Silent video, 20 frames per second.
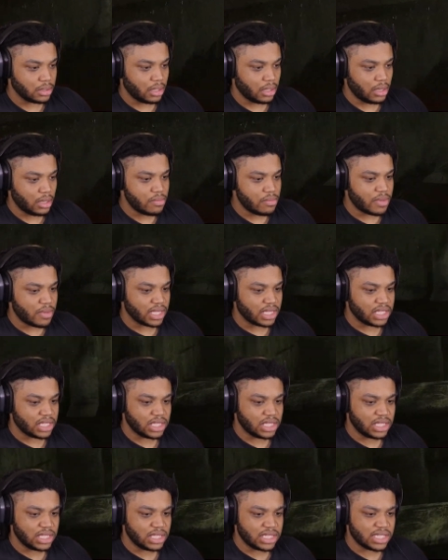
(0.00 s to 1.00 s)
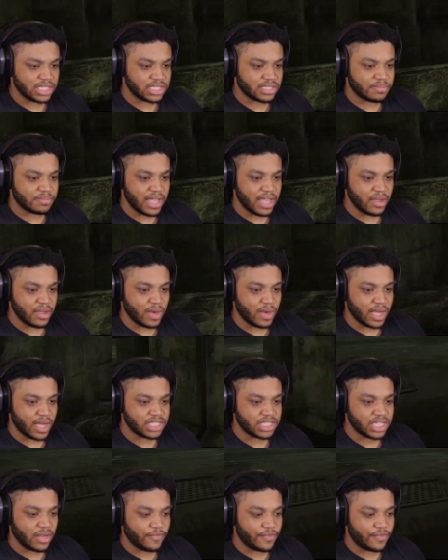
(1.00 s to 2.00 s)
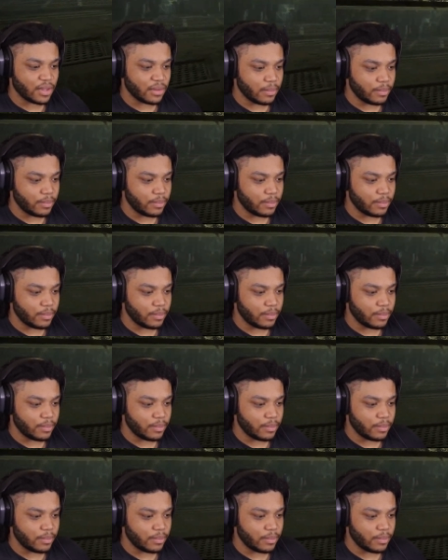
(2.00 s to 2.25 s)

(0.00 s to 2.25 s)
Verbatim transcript: Oh my goodness, man. Watch out for the